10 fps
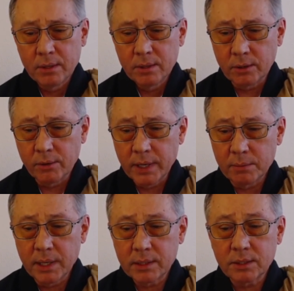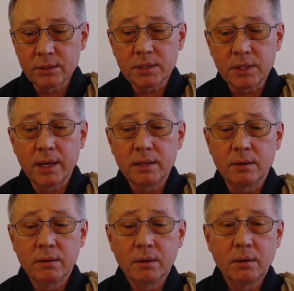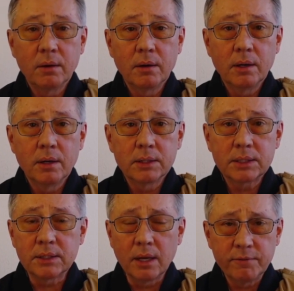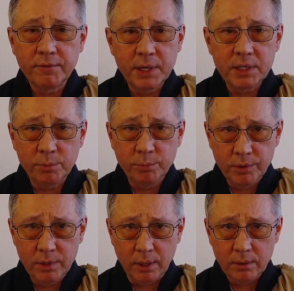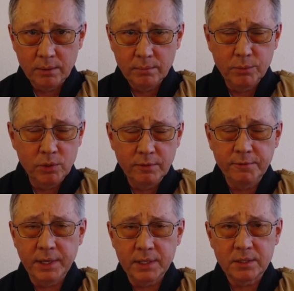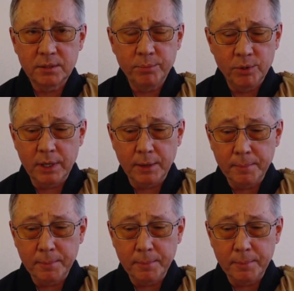The great master said, "Sun-faced Buddha, moon-faced Buddha."